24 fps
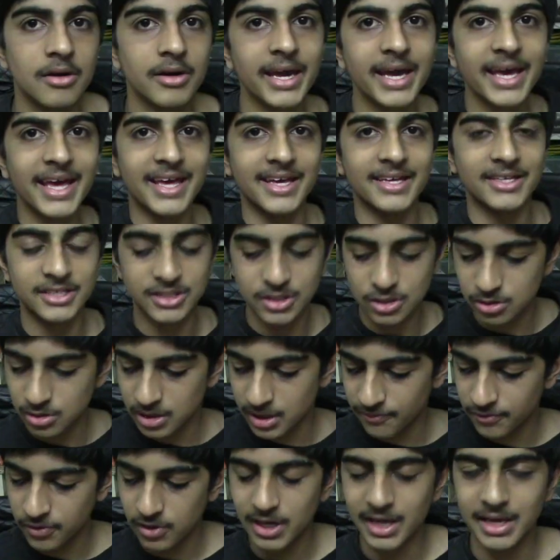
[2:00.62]
Okay, so
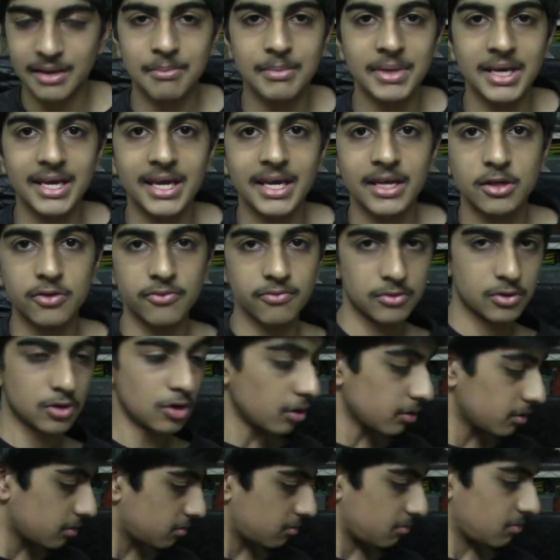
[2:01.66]
if you're like me and you've
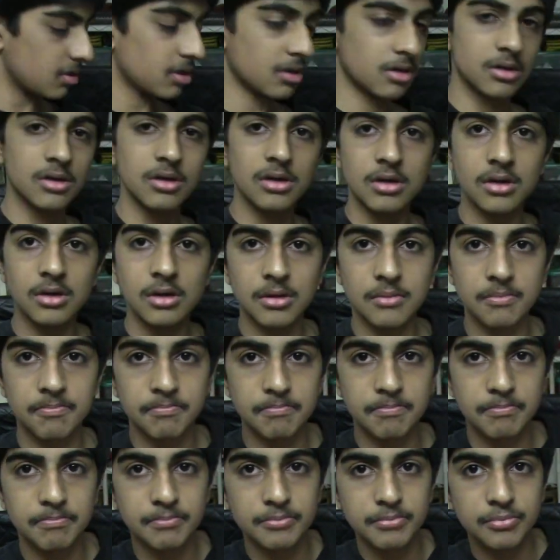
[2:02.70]
got a
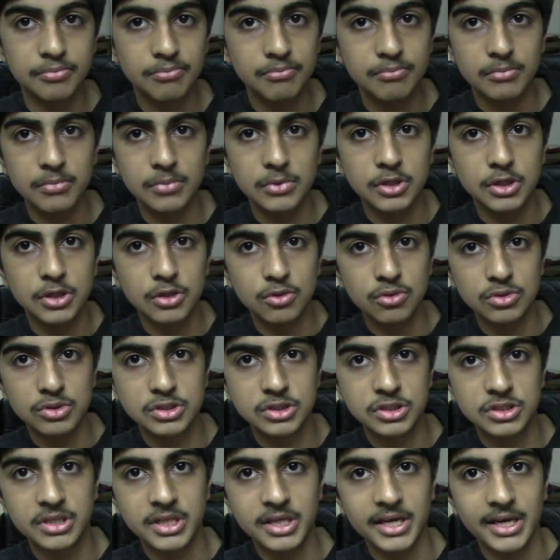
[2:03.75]

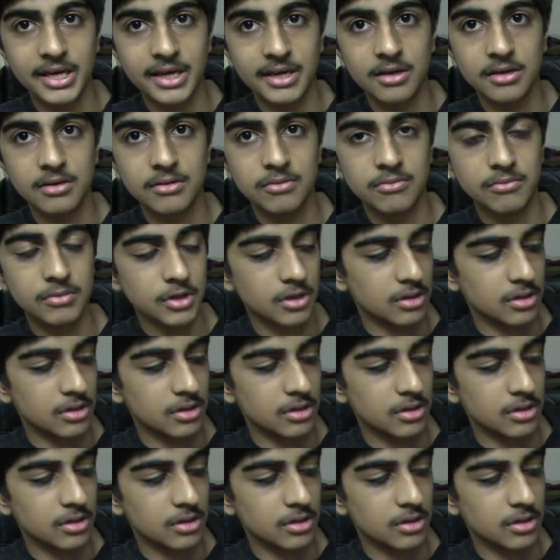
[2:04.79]
huge thing, we're